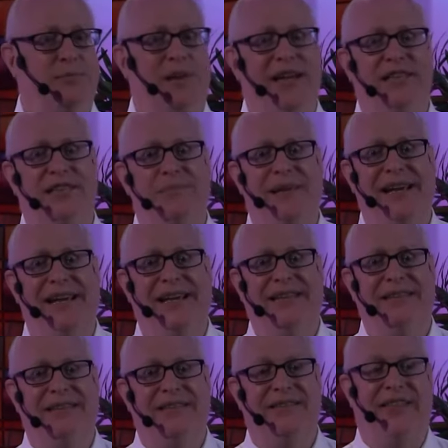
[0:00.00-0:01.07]
explained to
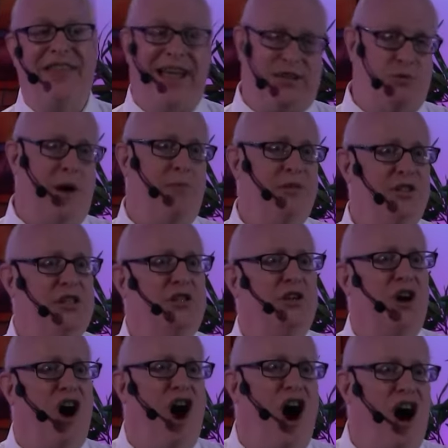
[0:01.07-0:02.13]
me, that that's what was in
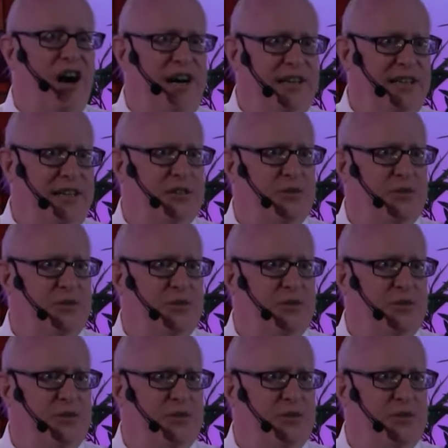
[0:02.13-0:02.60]
your heart,